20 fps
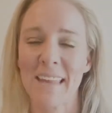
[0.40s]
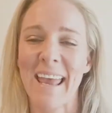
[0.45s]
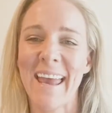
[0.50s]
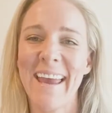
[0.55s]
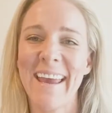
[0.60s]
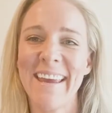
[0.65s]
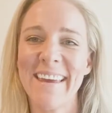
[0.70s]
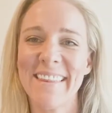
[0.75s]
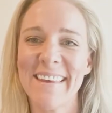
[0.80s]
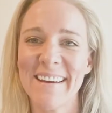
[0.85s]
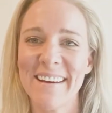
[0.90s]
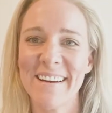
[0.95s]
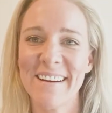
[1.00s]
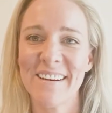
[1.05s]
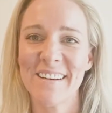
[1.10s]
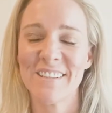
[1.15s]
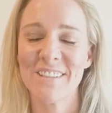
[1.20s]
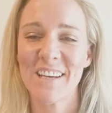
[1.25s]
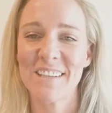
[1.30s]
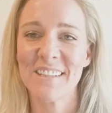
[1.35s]
Hey there,
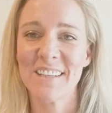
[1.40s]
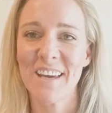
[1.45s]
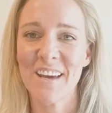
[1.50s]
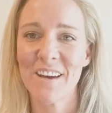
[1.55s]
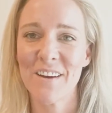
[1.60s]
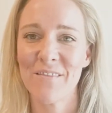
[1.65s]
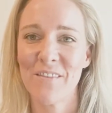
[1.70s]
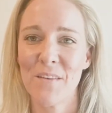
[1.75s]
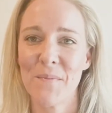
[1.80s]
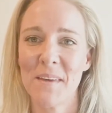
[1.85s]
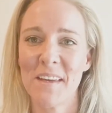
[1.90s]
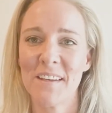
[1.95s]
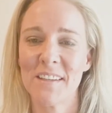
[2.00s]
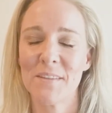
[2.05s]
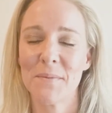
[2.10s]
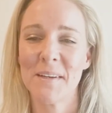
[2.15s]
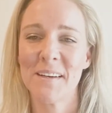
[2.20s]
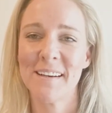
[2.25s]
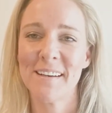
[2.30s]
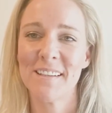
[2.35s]
Jessica from the
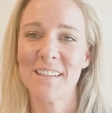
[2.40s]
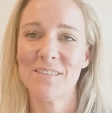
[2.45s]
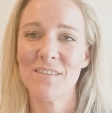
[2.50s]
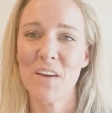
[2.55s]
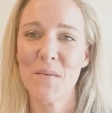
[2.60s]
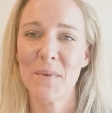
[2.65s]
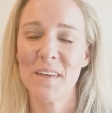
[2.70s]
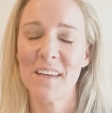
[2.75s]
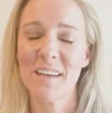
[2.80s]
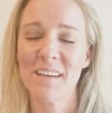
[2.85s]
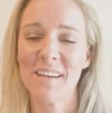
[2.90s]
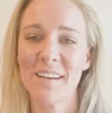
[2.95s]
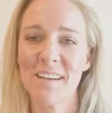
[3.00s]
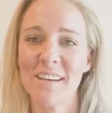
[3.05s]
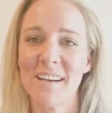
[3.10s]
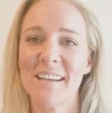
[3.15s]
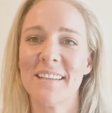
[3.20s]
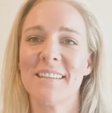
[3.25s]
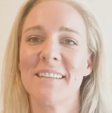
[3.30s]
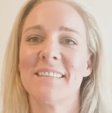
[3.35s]
Experience family here,
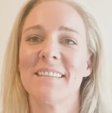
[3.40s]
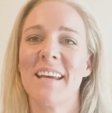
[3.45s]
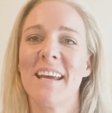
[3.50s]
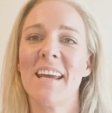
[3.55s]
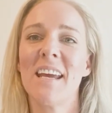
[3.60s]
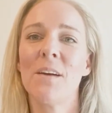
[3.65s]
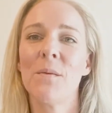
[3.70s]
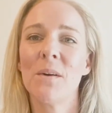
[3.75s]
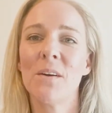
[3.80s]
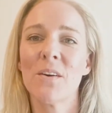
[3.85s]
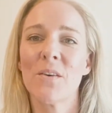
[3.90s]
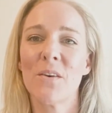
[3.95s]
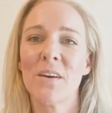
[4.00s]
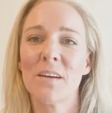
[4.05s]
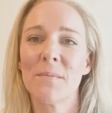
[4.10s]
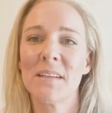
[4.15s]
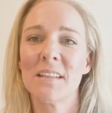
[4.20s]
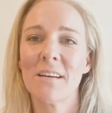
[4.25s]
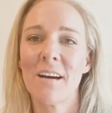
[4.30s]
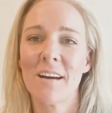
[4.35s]
and today we are going to
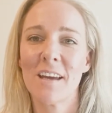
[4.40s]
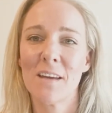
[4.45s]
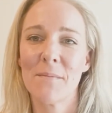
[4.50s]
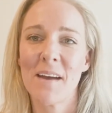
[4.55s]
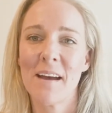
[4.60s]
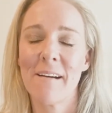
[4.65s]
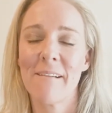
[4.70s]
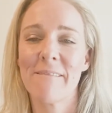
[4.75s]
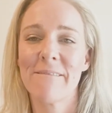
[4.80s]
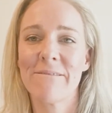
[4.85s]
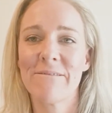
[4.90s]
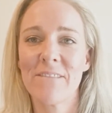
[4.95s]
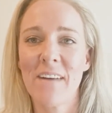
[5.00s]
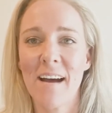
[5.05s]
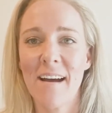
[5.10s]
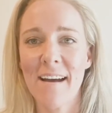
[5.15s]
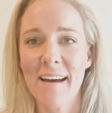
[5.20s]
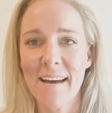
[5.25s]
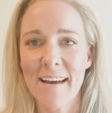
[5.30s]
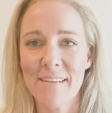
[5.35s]
be talking about
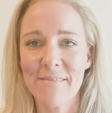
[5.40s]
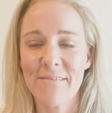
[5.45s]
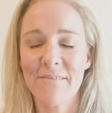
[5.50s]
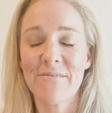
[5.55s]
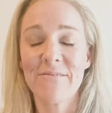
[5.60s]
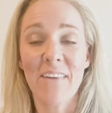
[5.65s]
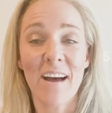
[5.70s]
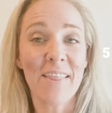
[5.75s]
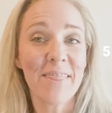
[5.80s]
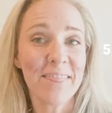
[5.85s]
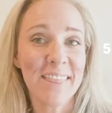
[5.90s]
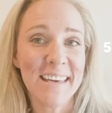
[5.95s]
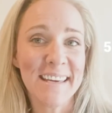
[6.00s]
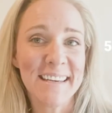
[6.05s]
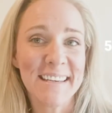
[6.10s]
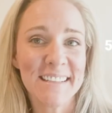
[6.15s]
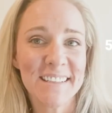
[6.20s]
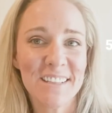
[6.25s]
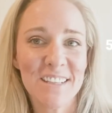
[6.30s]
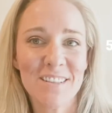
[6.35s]
5 fun
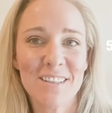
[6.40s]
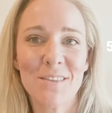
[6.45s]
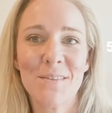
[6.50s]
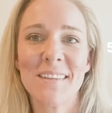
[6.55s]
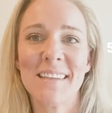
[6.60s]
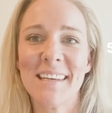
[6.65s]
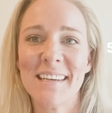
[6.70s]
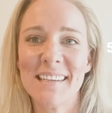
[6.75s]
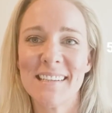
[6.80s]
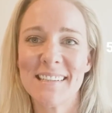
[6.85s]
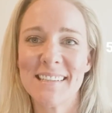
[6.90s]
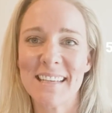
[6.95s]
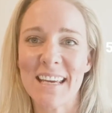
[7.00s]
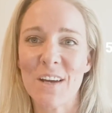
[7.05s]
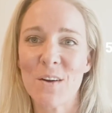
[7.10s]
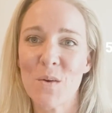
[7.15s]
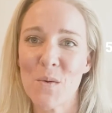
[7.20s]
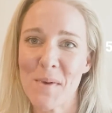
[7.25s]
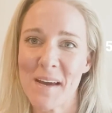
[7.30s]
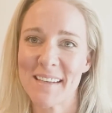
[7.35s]
things to do with kids in
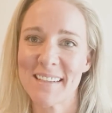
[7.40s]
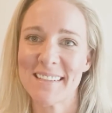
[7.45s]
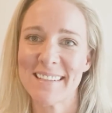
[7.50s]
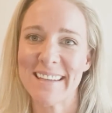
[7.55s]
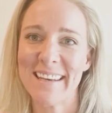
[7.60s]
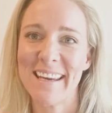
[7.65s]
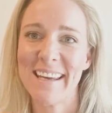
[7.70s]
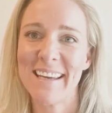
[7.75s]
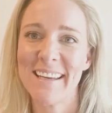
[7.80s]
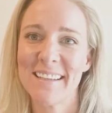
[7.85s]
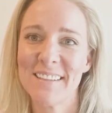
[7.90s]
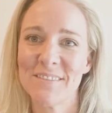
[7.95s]
Quebec City.